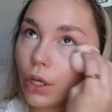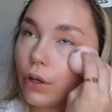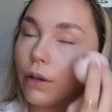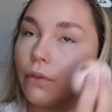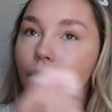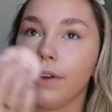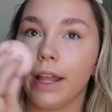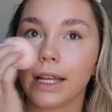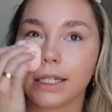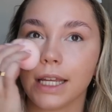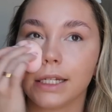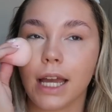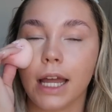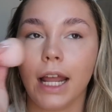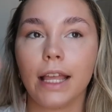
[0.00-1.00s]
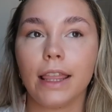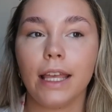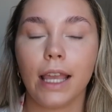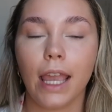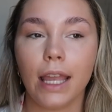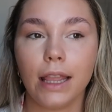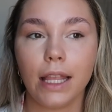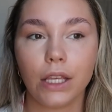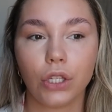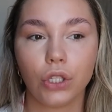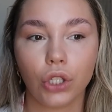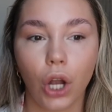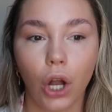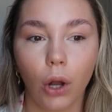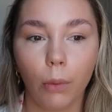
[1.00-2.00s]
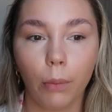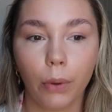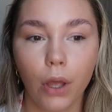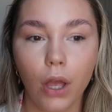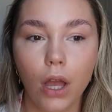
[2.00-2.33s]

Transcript: conflicted, and I think in this job,